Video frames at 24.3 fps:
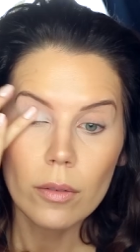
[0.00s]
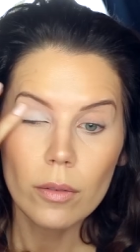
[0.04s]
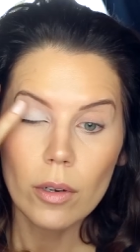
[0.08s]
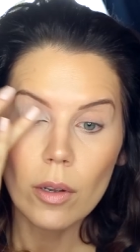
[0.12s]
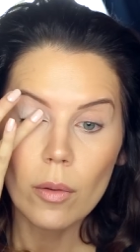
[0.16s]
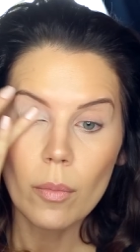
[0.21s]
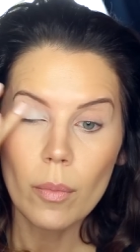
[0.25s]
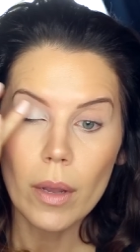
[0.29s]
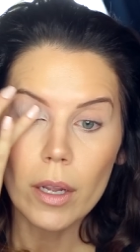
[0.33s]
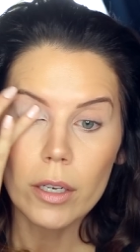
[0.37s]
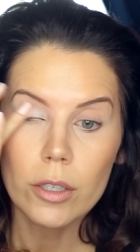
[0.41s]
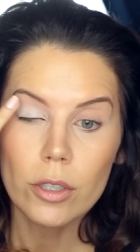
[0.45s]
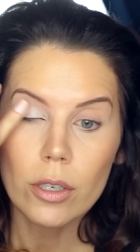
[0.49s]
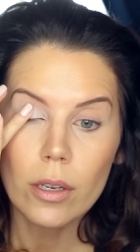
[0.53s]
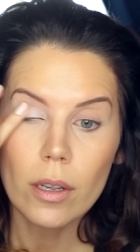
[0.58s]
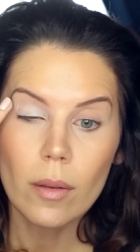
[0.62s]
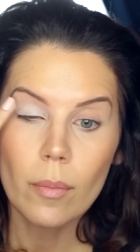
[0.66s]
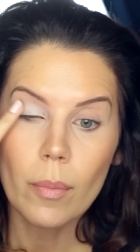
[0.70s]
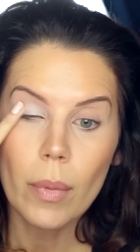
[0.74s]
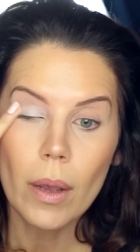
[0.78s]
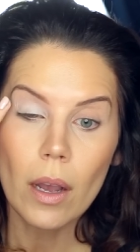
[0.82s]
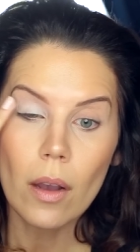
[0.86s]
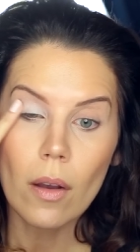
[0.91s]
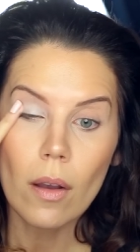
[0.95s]
don't know much
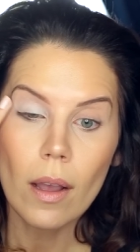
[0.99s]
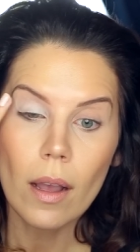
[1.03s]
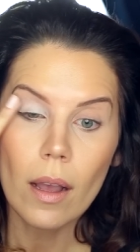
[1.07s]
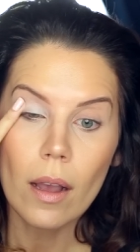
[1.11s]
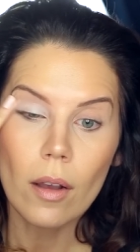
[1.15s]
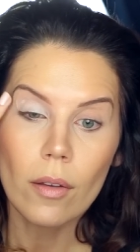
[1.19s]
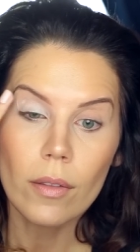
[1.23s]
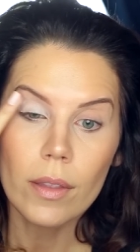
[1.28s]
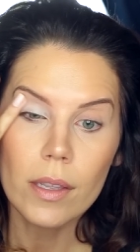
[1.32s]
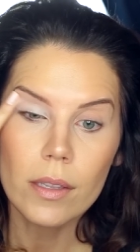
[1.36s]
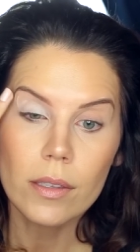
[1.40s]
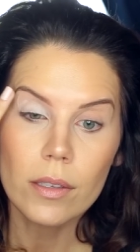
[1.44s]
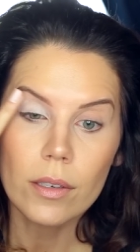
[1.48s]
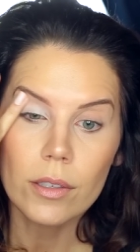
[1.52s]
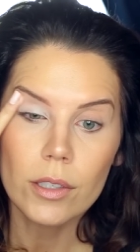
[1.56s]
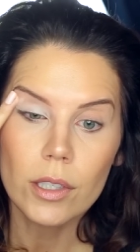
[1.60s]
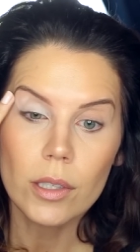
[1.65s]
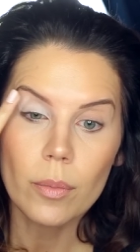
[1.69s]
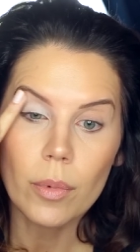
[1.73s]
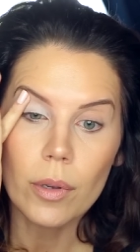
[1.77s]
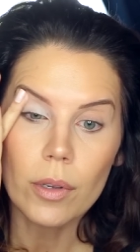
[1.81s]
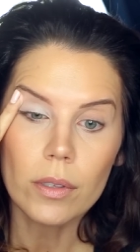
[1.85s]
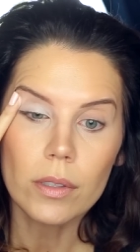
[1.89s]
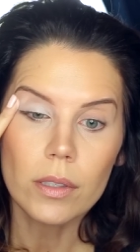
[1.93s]
about how these are
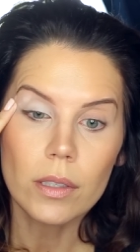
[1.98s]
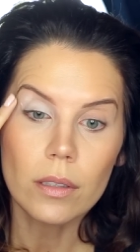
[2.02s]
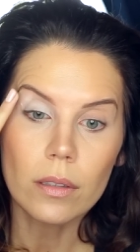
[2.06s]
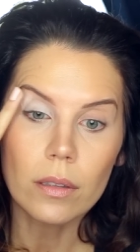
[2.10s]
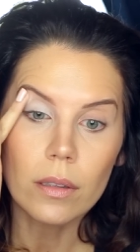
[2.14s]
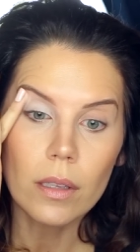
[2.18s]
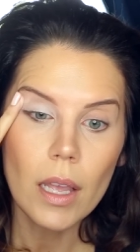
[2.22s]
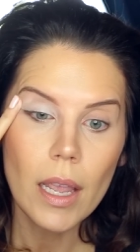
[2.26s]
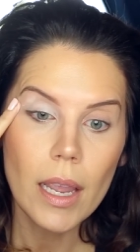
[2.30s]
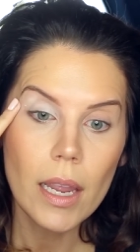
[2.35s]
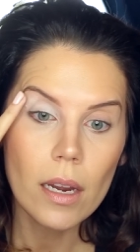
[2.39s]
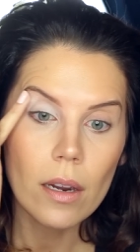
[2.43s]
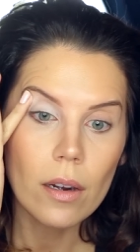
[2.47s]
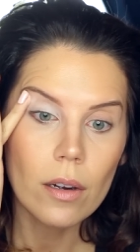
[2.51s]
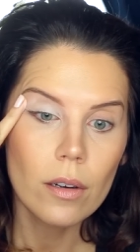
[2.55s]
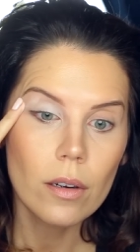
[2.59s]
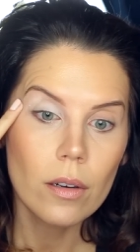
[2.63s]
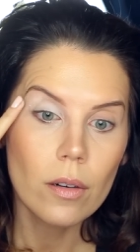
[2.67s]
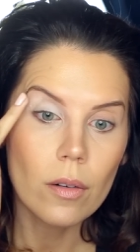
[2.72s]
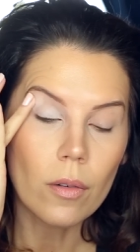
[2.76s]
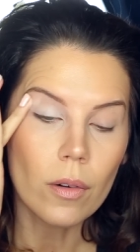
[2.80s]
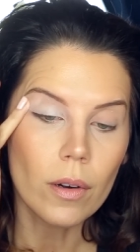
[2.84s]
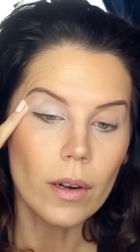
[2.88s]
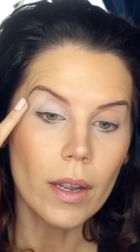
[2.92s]
supposed to
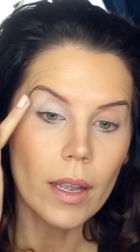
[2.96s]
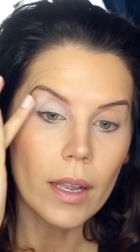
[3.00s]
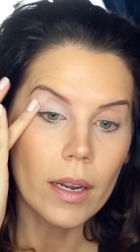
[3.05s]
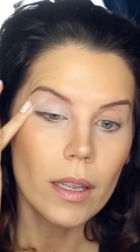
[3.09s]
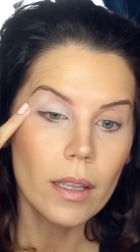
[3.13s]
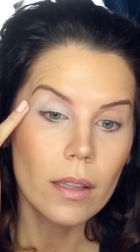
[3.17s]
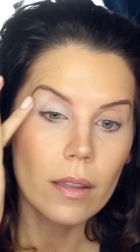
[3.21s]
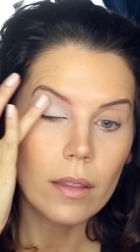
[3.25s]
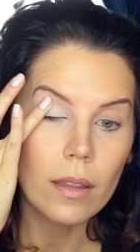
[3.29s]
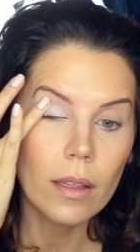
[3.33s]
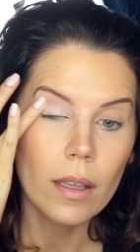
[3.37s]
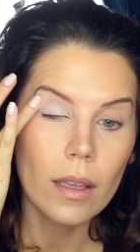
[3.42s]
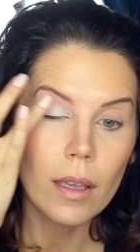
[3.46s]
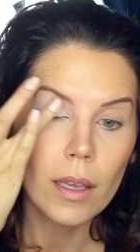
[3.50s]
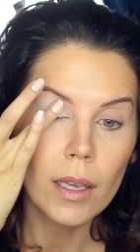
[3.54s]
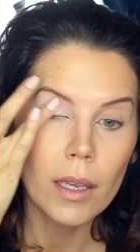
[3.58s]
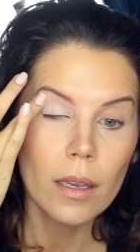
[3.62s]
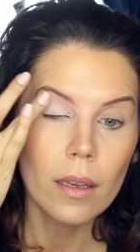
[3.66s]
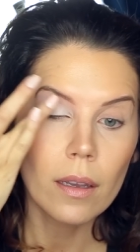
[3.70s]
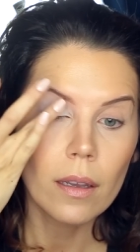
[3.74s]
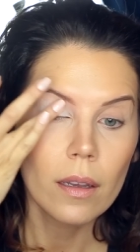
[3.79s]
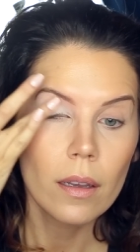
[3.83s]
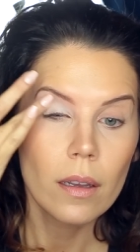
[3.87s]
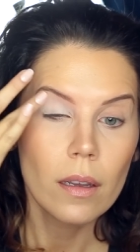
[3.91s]
layer or
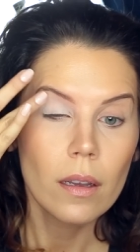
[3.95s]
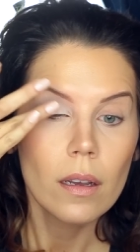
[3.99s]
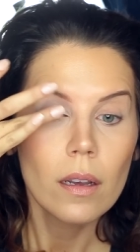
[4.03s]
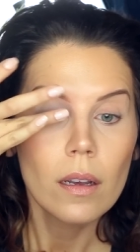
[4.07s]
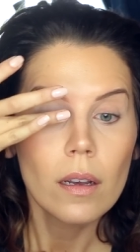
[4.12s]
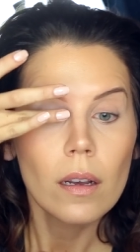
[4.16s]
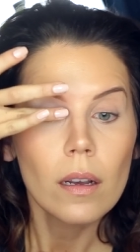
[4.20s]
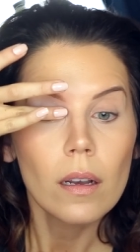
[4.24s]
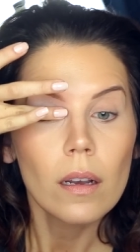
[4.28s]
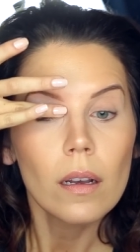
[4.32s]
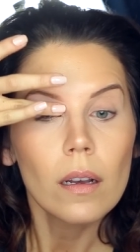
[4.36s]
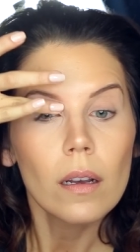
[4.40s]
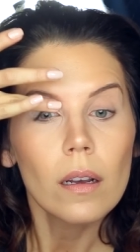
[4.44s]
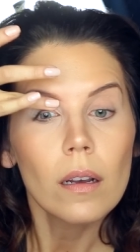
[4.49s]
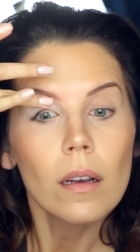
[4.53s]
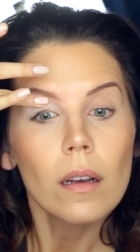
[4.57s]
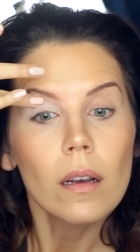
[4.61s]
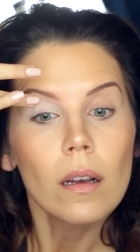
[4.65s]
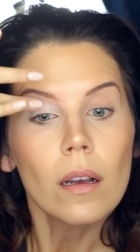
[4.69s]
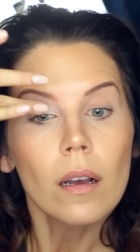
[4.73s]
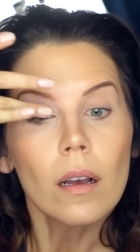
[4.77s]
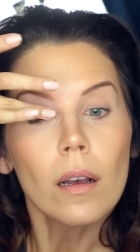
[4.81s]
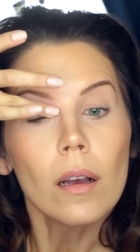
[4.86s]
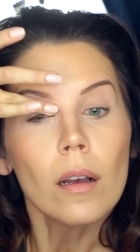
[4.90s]
anything.
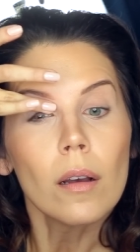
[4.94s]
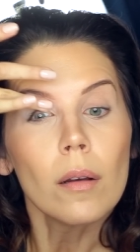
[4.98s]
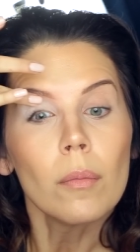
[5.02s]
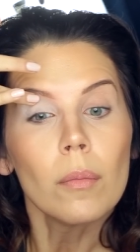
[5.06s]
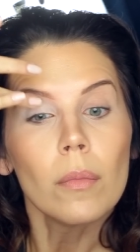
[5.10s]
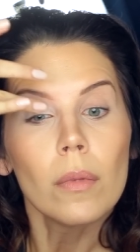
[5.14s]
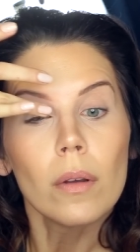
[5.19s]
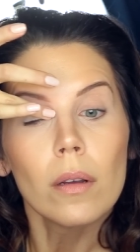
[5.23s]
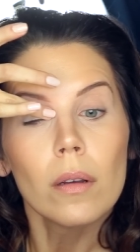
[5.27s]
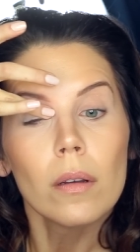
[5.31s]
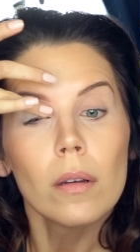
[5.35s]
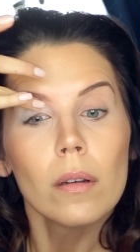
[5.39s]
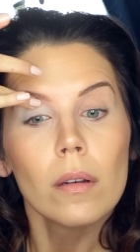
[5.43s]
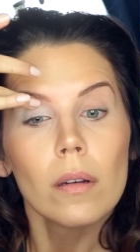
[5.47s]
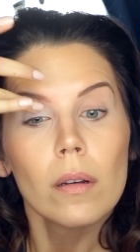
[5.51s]
Um,